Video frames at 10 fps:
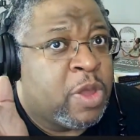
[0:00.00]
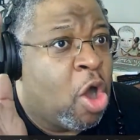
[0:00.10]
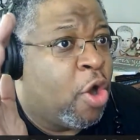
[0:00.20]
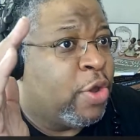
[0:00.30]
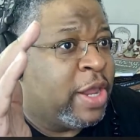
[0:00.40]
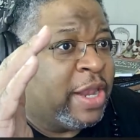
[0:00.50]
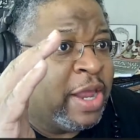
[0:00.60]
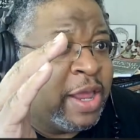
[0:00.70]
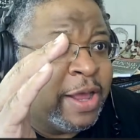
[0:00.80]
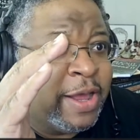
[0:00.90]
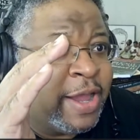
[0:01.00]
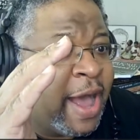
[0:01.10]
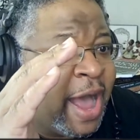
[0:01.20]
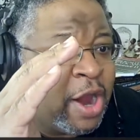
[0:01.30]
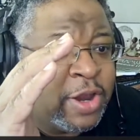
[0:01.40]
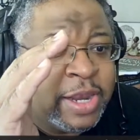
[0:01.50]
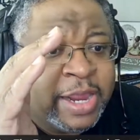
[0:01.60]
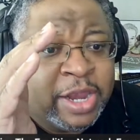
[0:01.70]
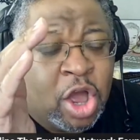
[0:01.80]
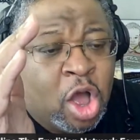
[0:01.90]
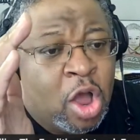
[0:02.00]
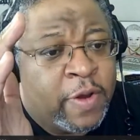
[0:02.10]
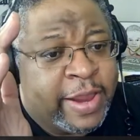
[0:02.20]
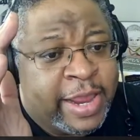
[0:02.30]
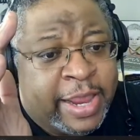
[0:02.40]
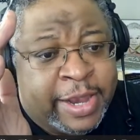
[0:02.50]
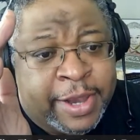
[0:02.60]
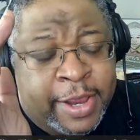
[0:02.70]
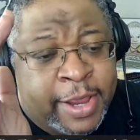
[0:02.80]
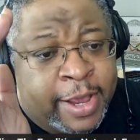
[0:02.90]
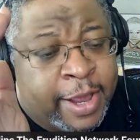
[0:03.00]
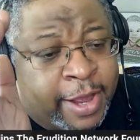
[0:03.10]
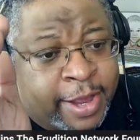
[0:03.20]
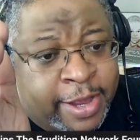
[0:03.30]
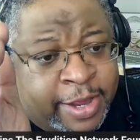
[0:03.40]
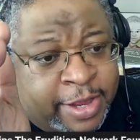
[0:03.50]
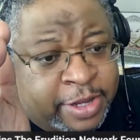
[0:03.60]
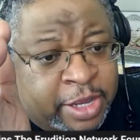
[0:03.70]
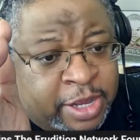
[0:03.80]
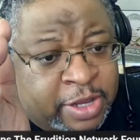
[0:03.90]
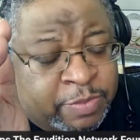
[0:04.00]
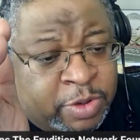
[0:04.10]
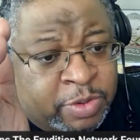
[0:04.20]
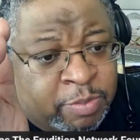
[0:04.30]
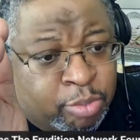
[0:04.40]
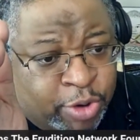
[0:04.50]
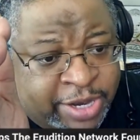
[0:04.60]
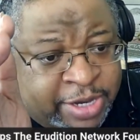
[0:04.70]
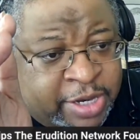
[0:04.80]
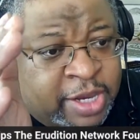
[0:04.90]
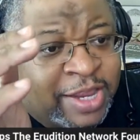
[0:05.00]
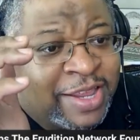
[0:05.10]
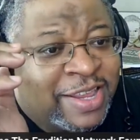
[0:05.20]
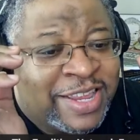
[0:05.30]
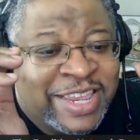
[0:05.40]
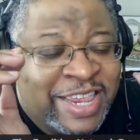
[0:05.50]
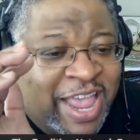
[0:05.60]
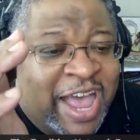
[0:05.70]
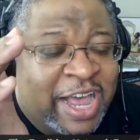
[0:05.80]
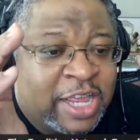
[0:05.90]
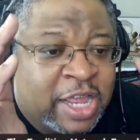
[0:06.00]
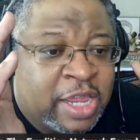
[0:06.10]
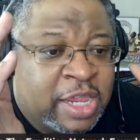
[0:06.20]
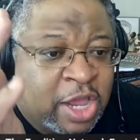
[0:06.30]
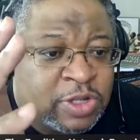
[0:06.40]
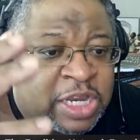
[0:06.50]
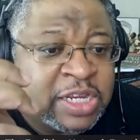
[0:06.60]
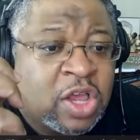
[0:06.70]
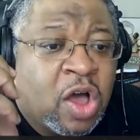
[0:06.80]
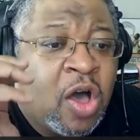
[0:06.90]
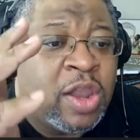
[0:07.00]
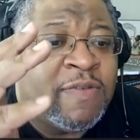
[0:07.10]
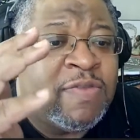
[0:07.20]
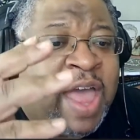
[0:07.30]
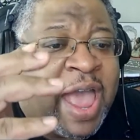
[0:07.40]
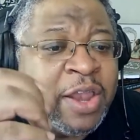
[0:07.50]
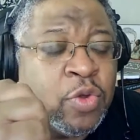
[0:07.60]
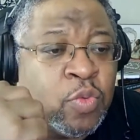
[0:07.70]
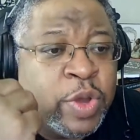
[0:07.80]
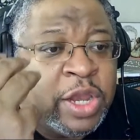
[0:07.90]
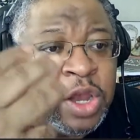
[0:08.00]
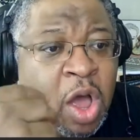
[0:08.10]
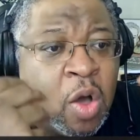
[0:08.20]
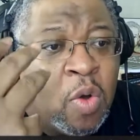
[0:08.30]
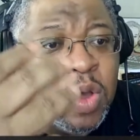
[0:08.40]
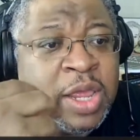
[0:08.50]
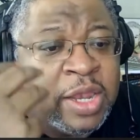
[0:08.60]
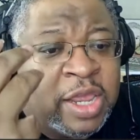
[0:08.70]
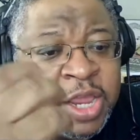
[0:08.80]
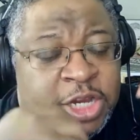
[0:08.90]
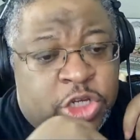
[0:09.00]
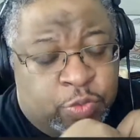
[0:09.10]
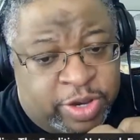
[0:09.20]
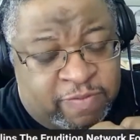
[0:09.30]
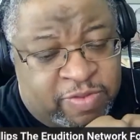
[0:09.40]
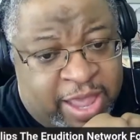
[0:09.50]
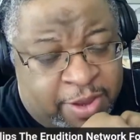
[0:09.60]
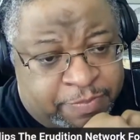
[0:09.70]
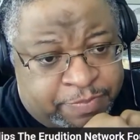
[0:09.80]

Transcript: are in uh, Ireland, are in uh, uh, uh Britain, yeah, Celtics, all of that. We know the history of that.